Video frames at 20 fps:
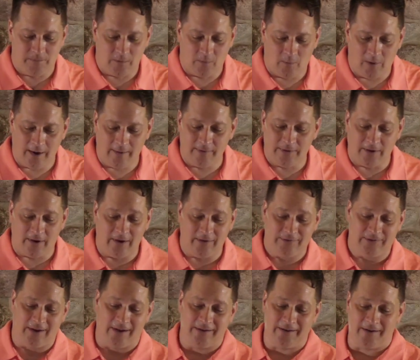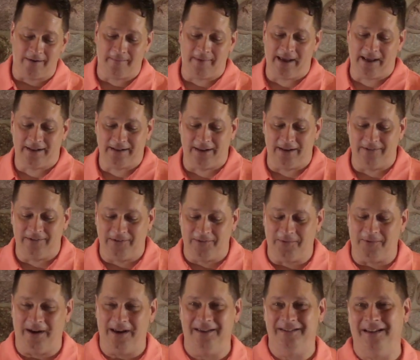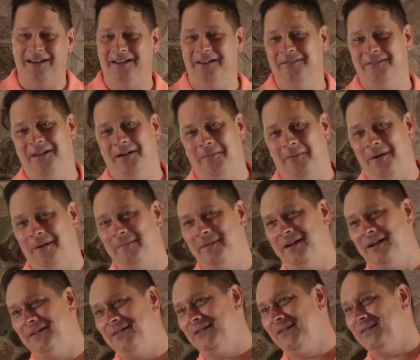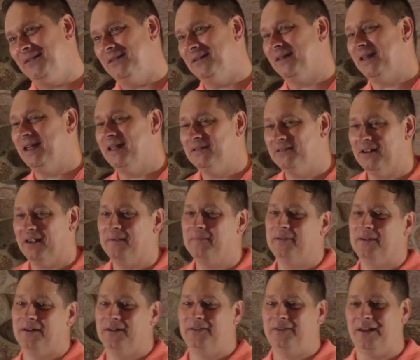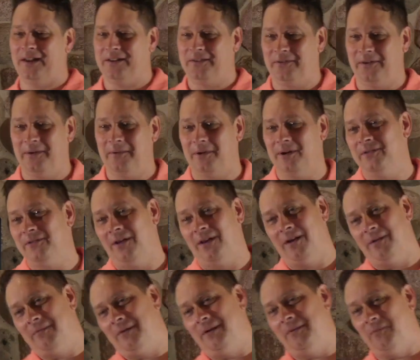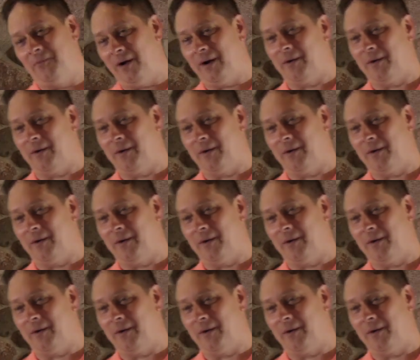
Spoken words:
wherewithal shall a young man cleanse his ways? I love that word because it's in the King James and it's like three words all in one,